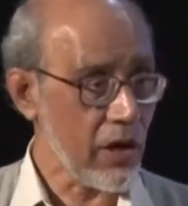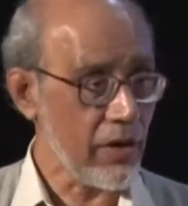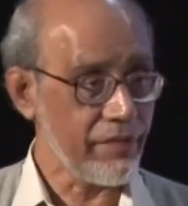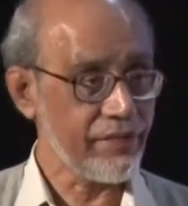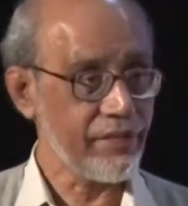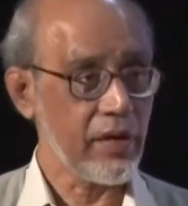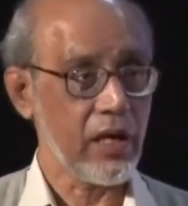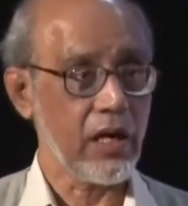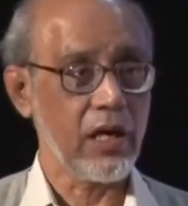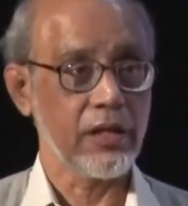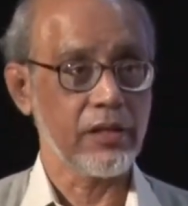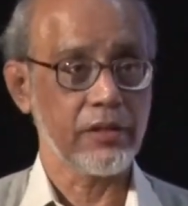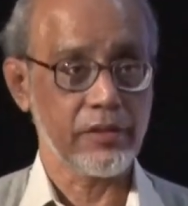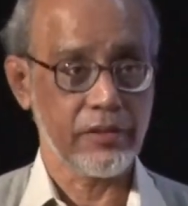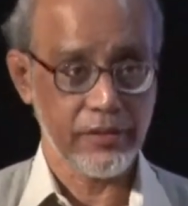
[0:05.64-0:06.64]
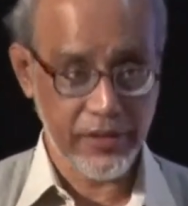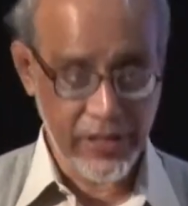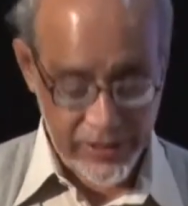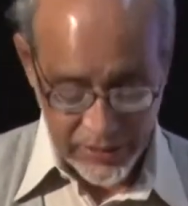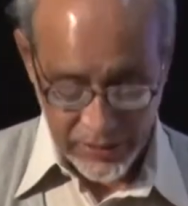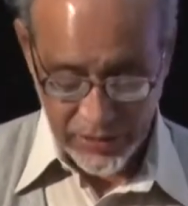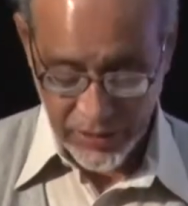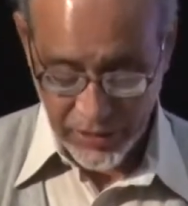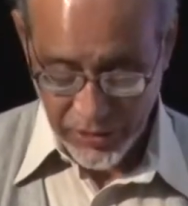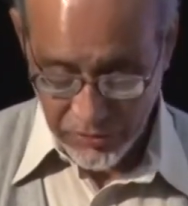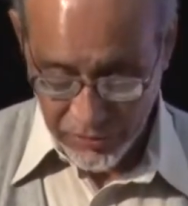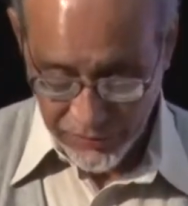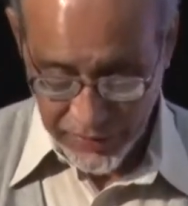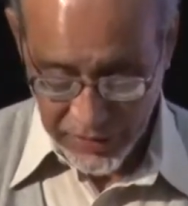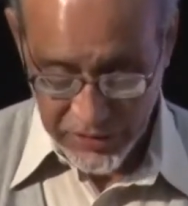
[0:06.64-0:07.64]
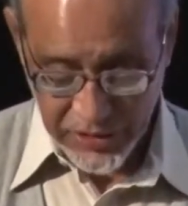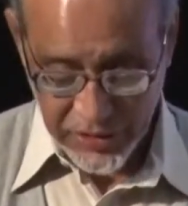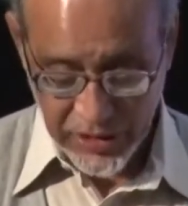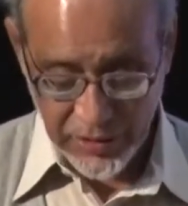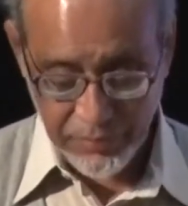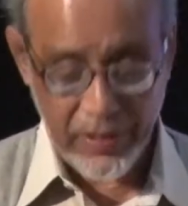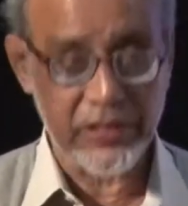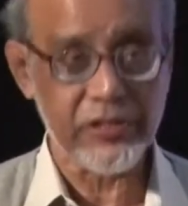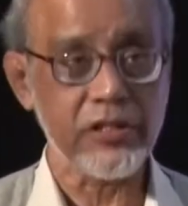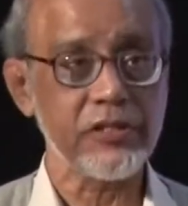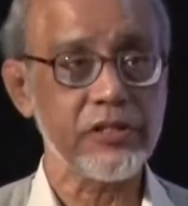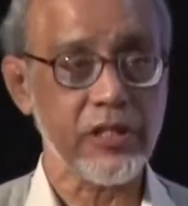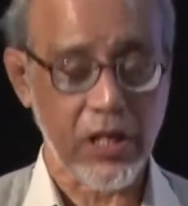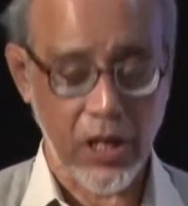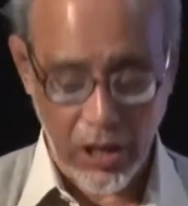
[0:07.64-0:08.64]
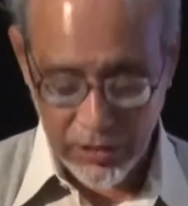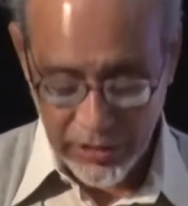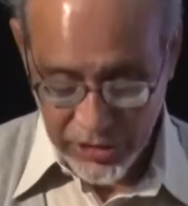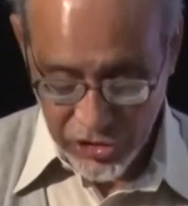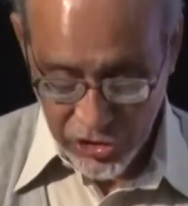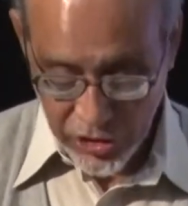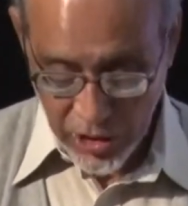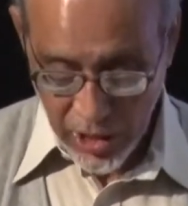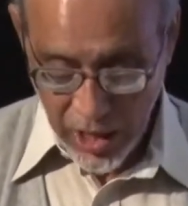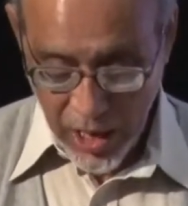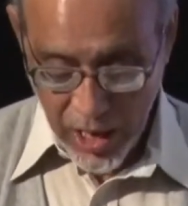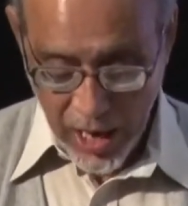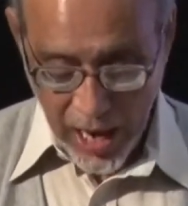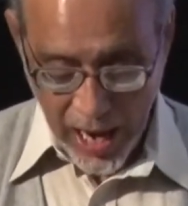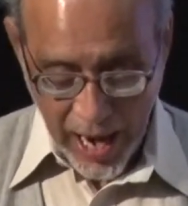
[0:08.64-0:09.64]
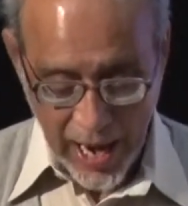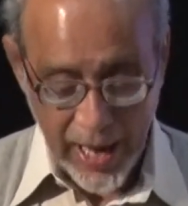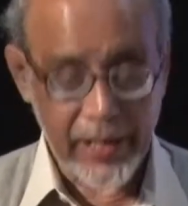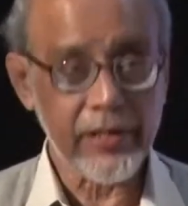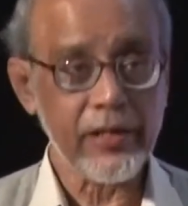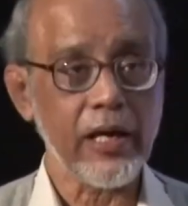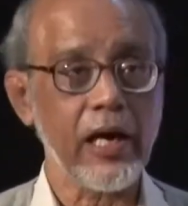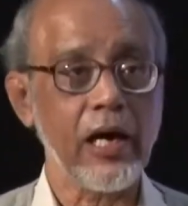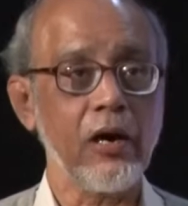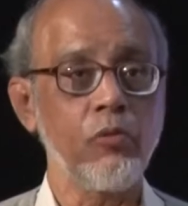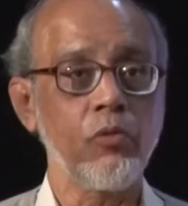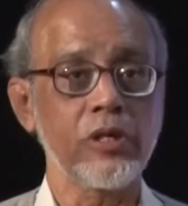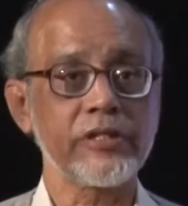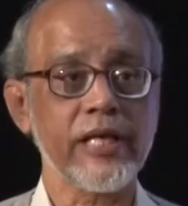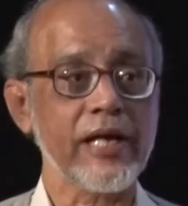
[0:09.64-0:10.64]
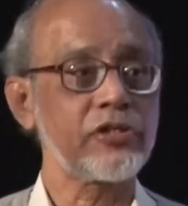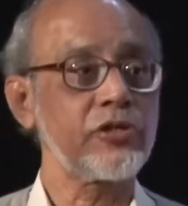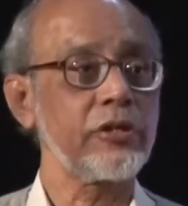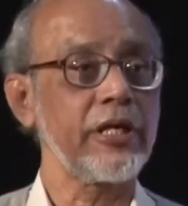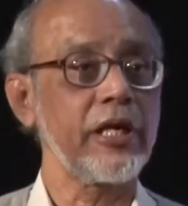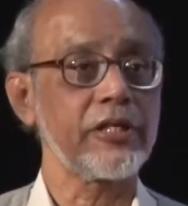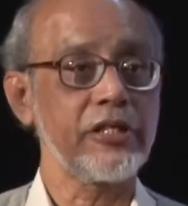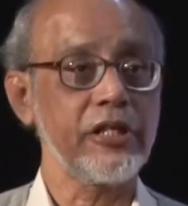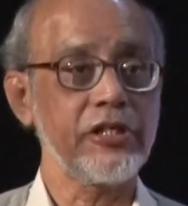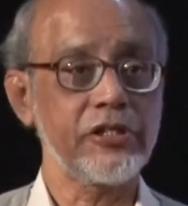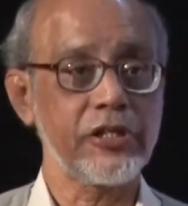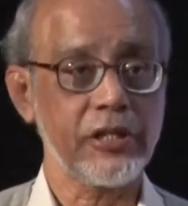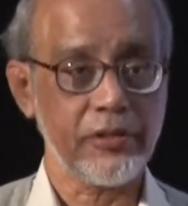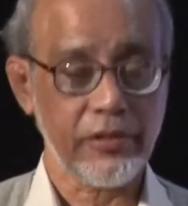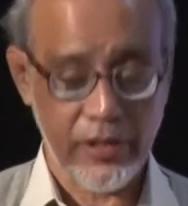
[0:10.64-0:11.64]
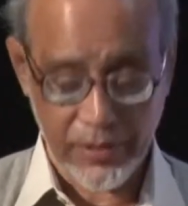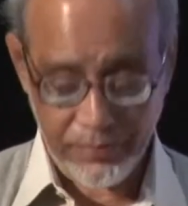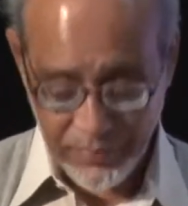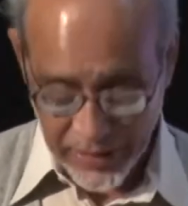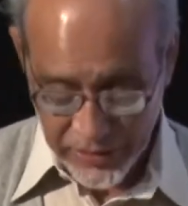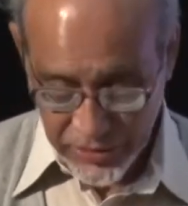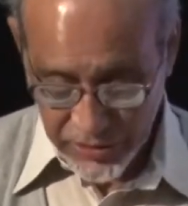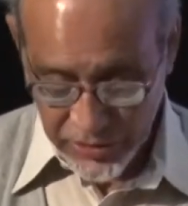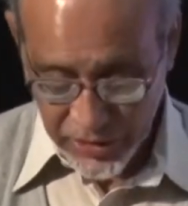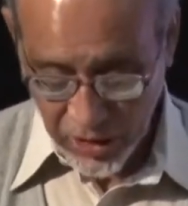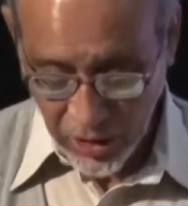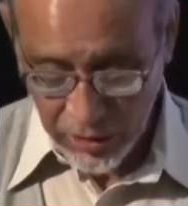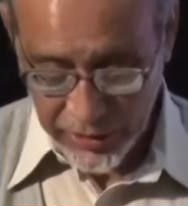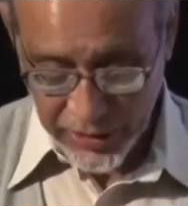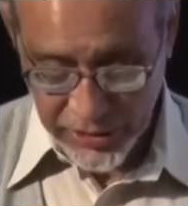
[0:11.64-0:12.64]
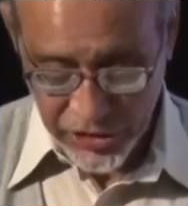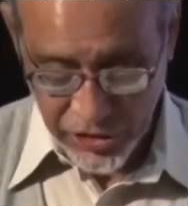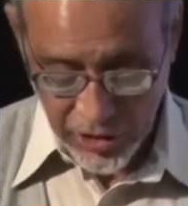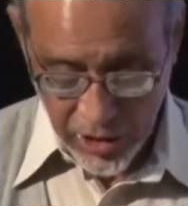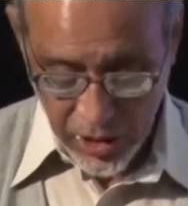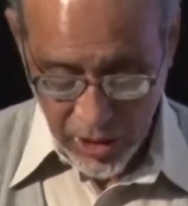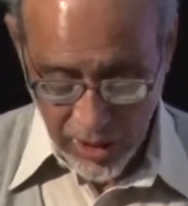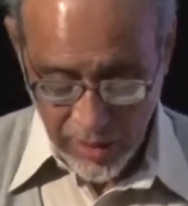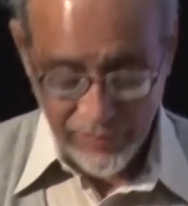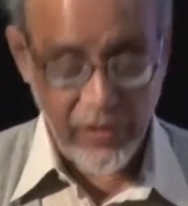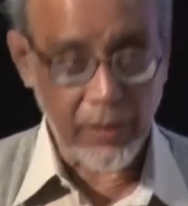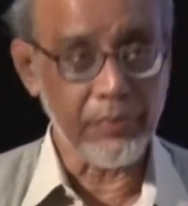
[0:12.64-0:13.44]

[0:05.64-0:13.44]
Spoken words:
of this university, Presidency College, and was actually a teacher in Presidency College from